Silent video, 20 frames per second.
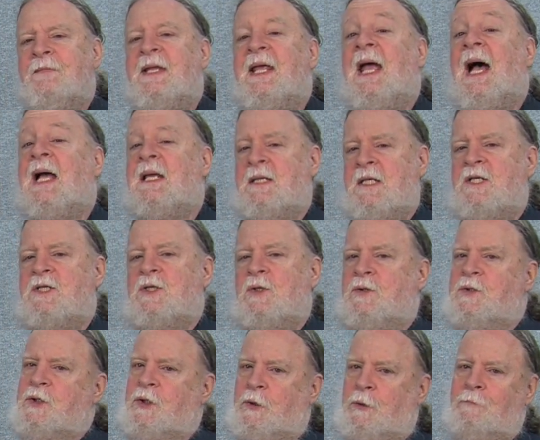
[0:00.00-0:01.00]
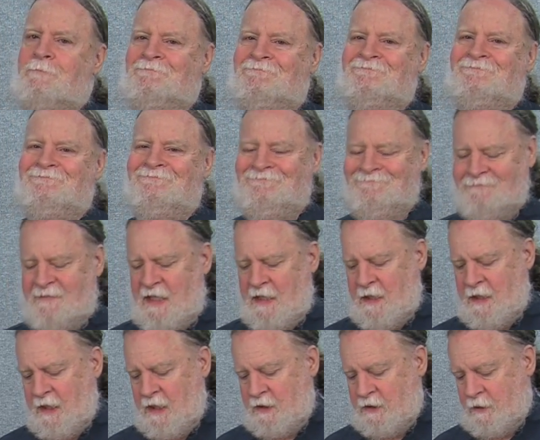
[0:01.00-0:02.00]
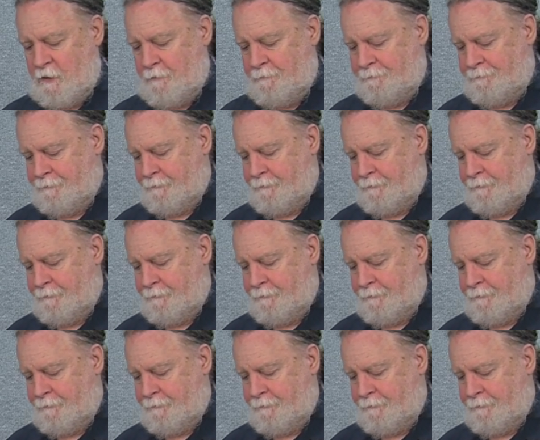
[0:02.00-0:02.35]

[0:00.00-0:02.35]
Yeah, I think so too. Yeah, I do.